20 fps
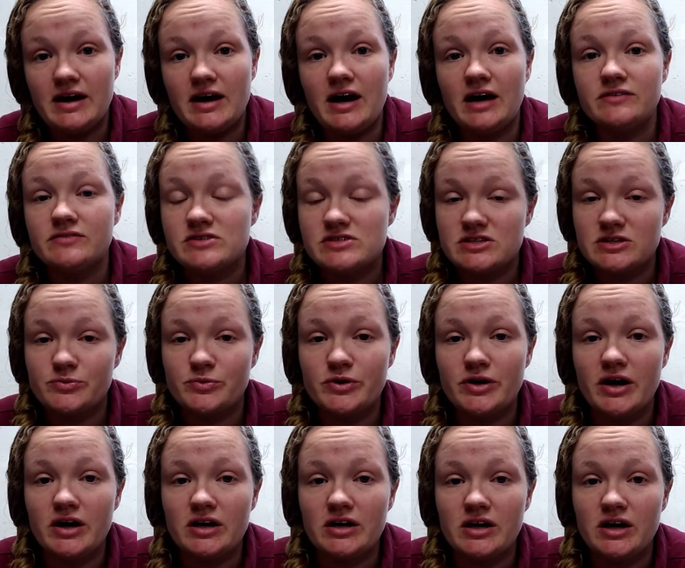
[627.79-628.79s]
obviously we're
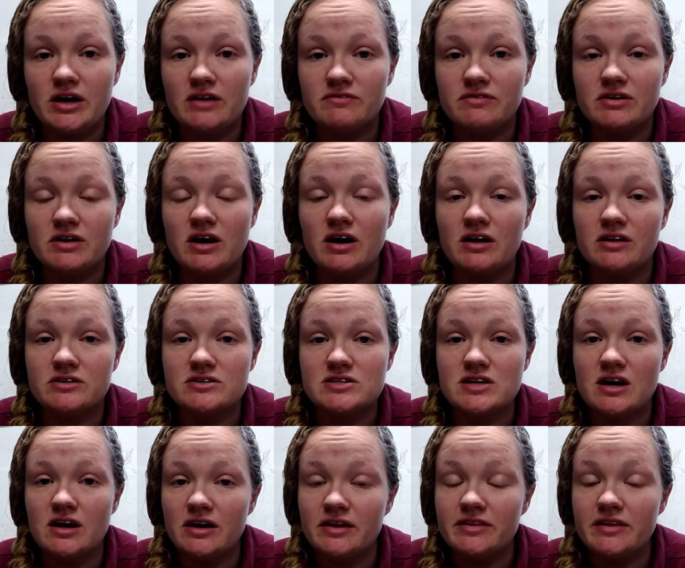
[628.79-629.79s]
not going to have the collars
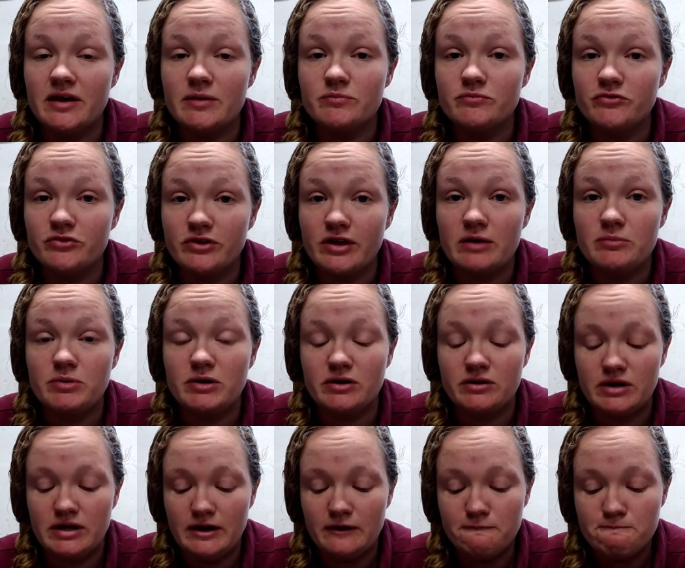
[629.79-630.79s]
on them for that
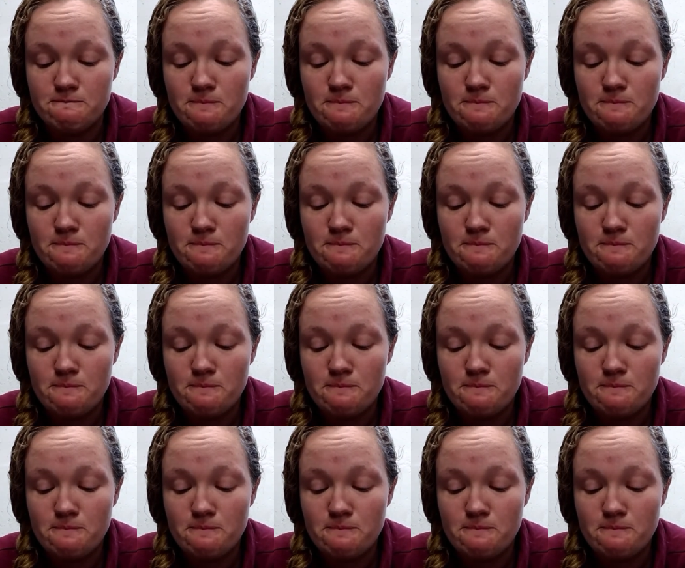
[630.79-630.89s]
period.